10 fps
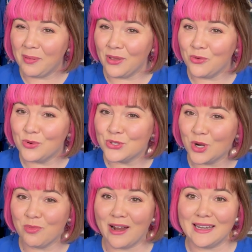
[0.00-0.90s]
about your
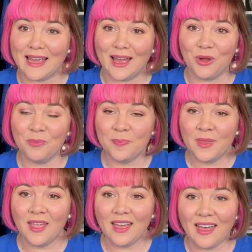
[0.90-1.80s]
wardrobe right now,
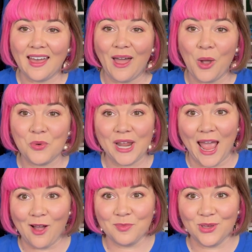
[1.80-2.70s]
Uh, I want
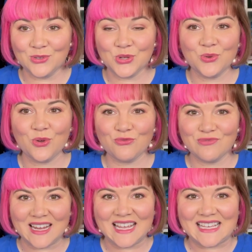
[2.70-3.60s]
to help you to
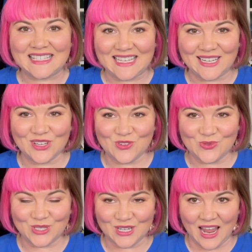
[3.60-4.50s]
reset
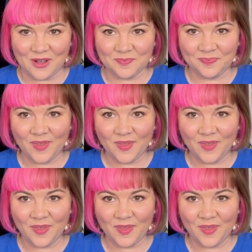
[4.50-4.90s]
your style.